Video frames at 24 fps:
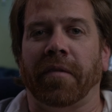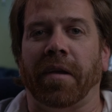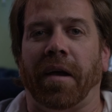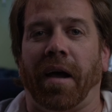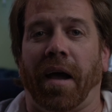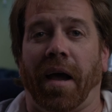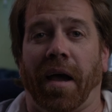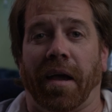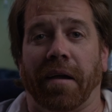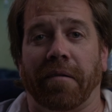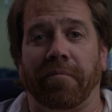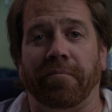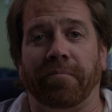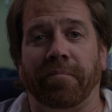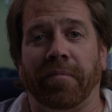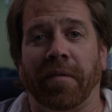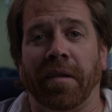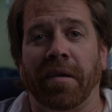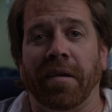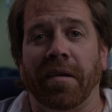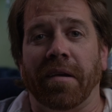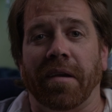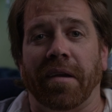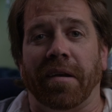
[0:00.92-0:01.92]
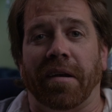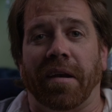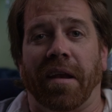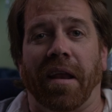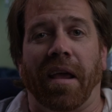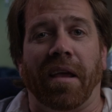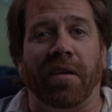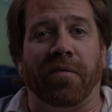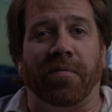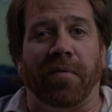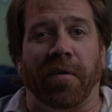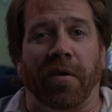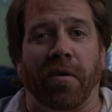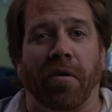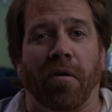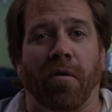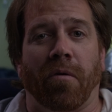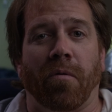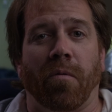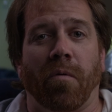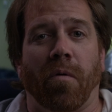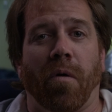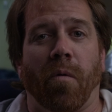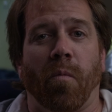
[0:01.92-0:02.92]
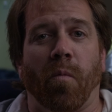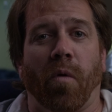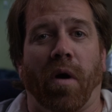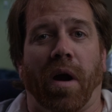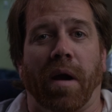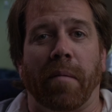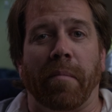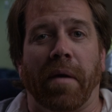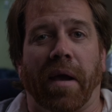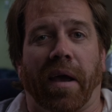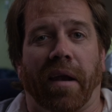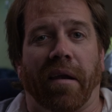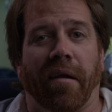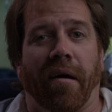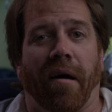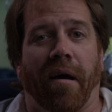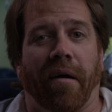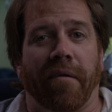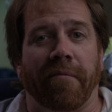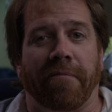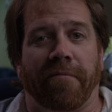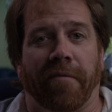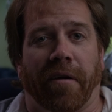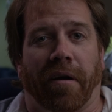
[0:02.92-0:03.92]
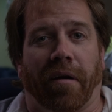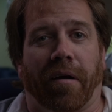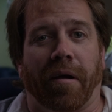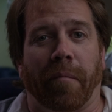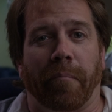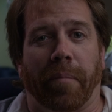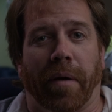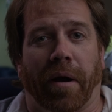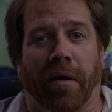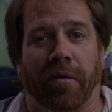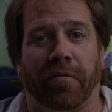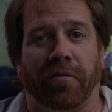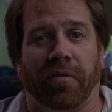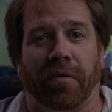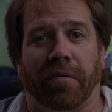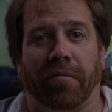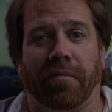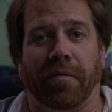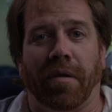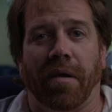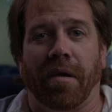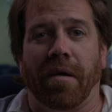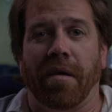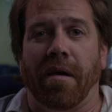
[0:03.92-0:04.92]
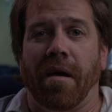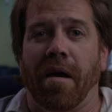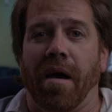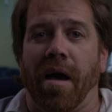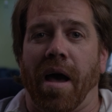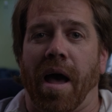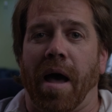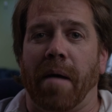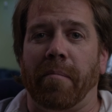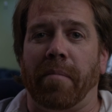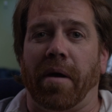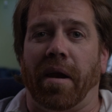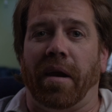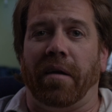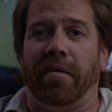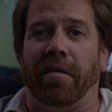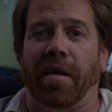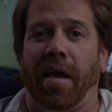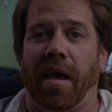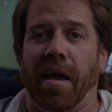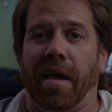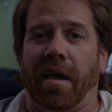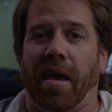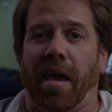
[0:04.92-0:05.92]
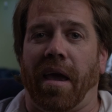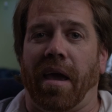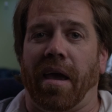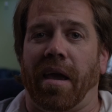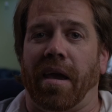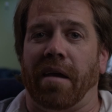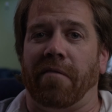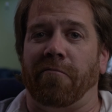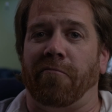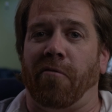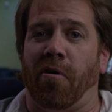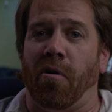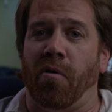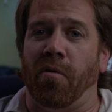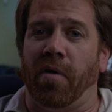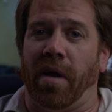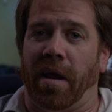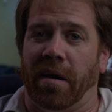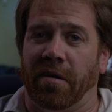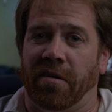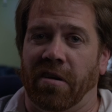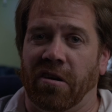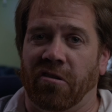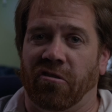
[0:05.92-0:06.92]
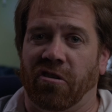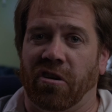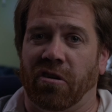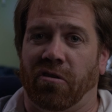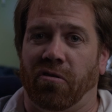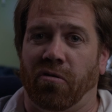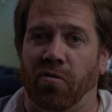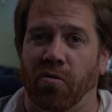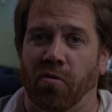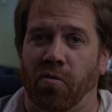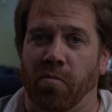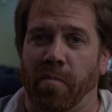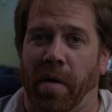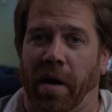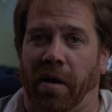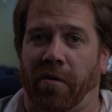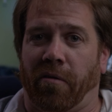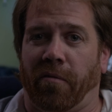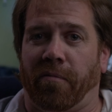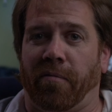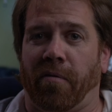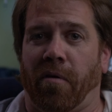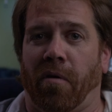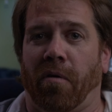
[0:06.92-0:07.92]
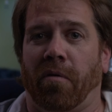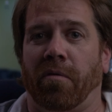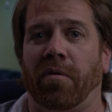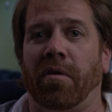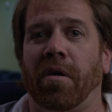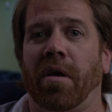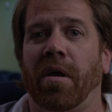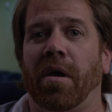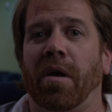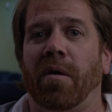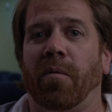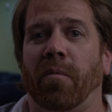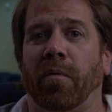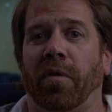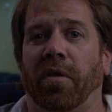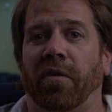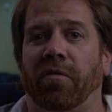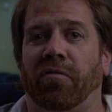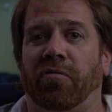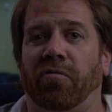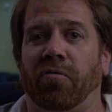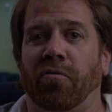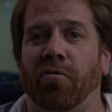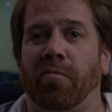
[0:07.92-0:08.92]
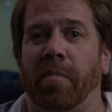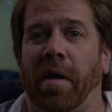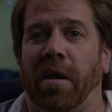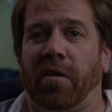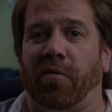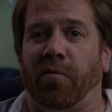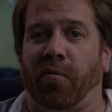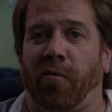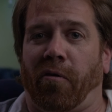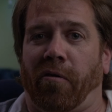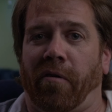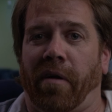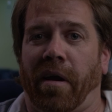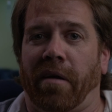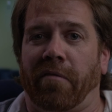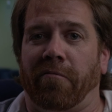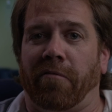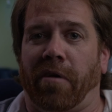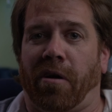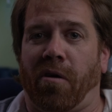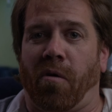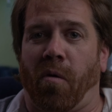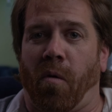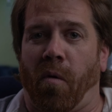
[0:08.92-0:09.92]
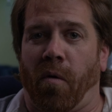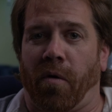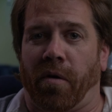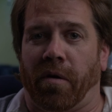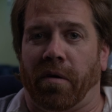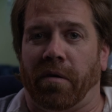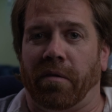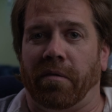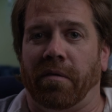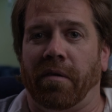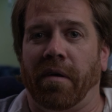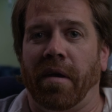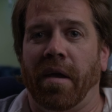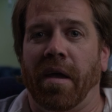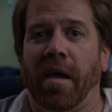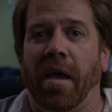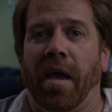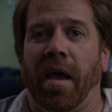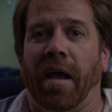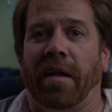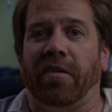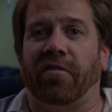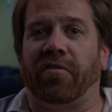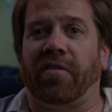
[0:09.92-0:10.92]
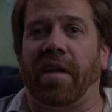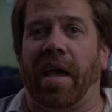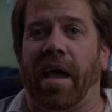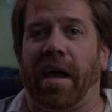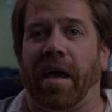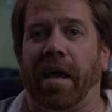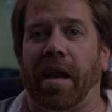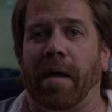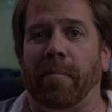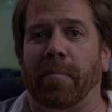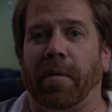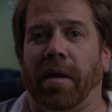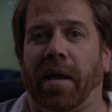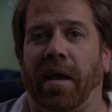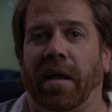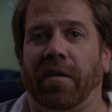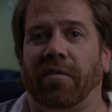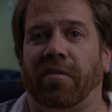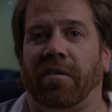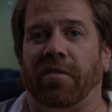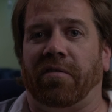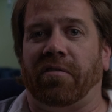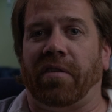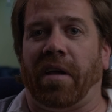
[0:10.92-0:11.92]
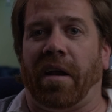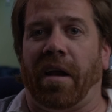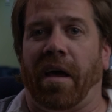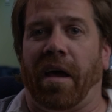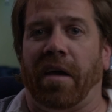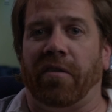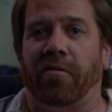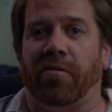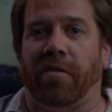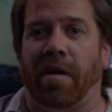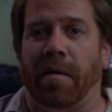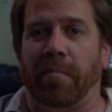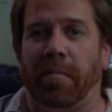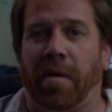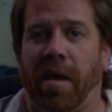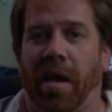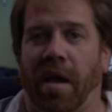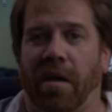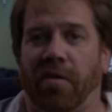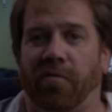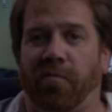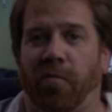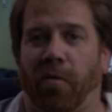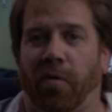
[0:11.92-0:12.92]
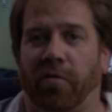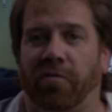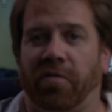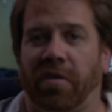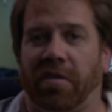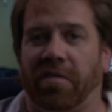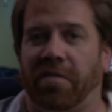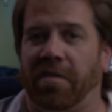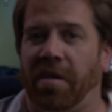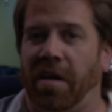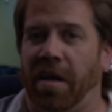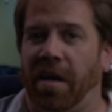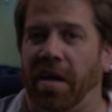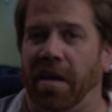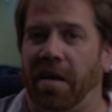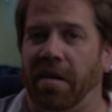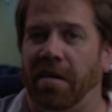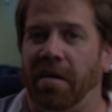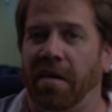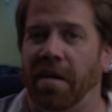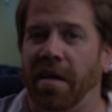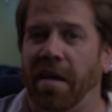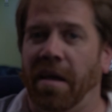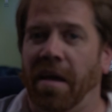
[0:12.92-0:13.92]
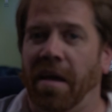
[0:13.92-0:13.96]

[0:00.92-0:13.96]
Hi, in today's video we're going to make an unfair comparison. I'm going to take a Rode NTG-2 microphone with a Zoom H4N recorder and stack it up against a Sennheiser MKH-416